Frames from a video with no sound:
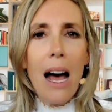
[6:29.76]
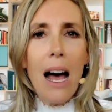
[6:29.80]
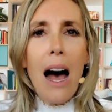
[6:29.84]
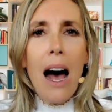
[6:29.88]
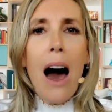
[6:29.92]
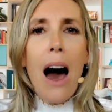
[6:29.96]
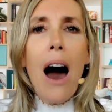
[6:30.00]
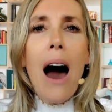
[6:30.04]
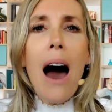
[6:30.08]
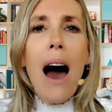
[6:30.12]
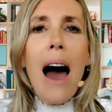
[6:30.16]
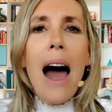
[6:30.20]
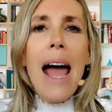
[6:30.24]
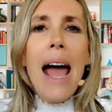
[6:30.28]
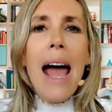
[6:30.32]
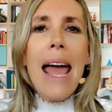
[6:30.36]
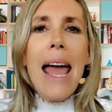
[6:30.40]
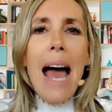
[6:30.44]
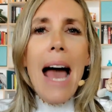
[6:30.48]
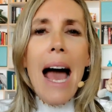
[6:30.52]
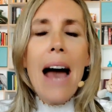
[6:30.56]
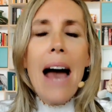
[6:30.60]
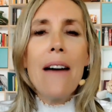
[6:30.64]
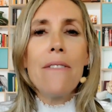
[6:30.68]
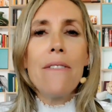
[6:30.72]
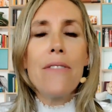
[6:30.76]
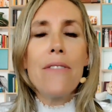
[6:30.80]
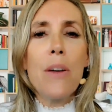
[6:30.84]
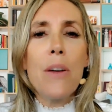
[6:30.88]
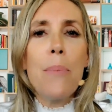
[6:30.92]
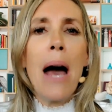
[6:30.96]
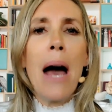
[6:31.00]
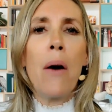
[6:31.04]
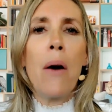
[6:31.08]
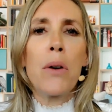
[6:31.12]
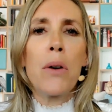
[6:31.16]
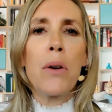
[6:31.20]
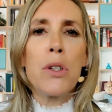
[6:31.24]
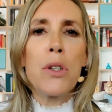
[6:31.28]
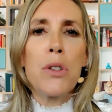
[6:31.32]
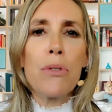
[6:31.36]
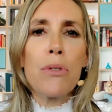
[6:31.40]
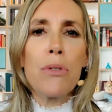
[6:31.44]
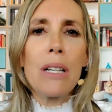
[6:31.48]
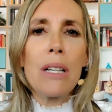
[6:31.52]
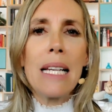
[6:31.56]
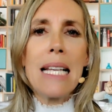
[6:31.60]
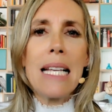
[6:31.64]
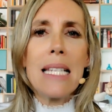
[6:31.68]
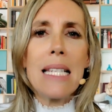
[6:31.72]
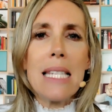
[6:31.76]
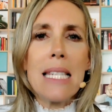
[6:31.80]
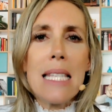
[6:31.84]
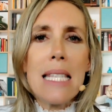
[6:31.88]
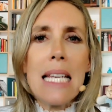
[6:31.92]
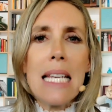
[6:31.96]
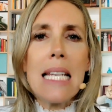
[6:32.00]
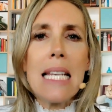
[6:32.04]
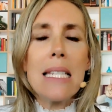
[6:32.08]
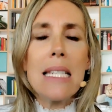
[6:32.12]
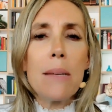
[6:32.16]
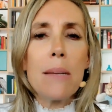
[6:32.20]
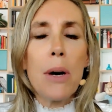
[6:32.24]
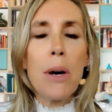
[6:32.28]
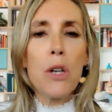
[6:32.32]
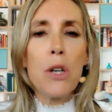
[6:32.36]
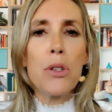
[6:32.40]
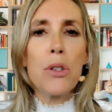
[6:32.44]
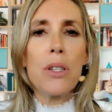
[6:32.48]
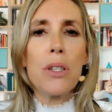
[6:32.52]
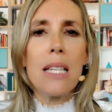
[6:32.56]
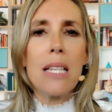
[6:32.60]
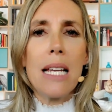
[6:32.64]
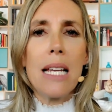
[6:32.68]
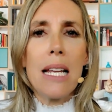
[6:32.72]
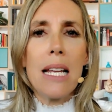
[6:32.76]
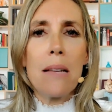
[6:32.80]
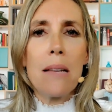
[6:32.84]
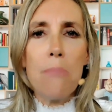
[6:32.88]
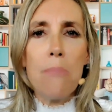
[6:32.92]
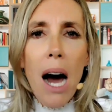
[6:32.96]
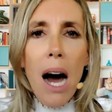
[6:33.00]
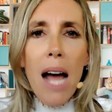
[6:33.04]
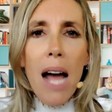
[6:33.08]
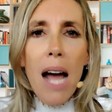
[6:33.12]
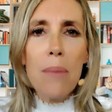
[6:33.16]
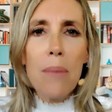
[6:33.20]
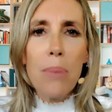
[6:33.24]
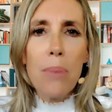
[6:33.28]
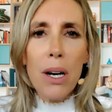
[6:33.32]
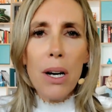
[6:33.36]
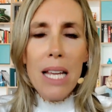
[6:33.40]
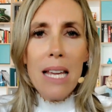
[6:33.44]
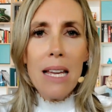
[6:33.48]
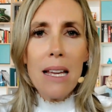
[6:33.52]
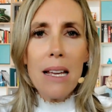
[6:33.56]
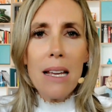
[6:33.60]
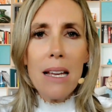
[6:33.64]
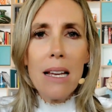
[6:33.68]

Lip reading: I have the power to release these emotions in my body.